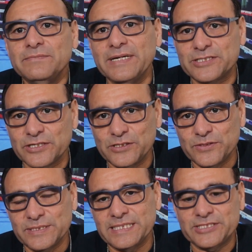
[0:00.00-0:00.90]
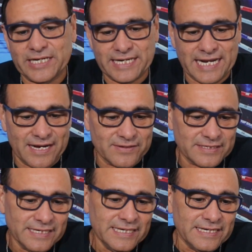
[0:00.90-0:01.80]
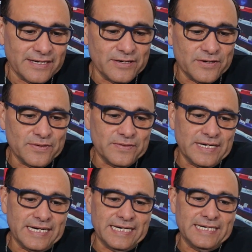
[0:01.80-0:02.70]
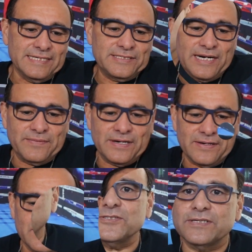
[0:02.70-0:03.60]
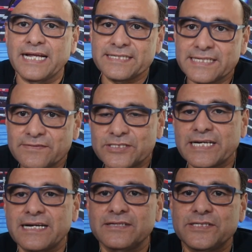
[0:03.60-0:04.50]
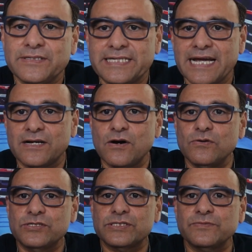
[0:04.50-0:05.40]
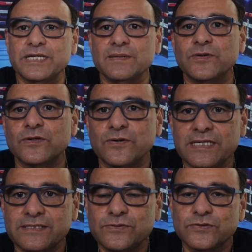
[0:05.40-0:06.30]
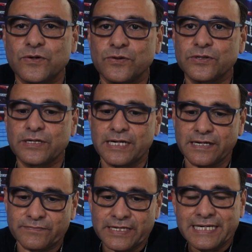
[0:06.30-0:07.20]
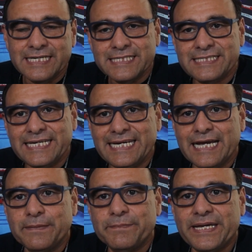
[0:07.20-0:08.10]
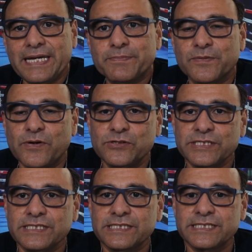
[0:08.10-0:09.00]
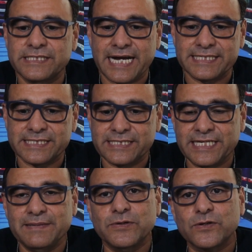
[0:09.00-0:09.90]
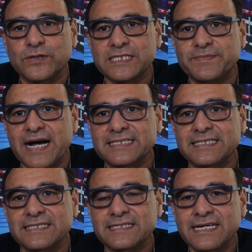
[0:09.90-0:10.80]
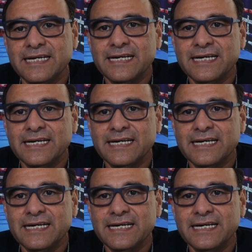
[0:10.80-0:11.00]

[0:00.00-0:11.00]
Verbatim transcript: Make sure you tune in and check it out. You know, uh, Tyrell also like to give a shout out to his head coach, Ricky Morones, who's owner of TMB Promotions. That's Team Morones Boxing.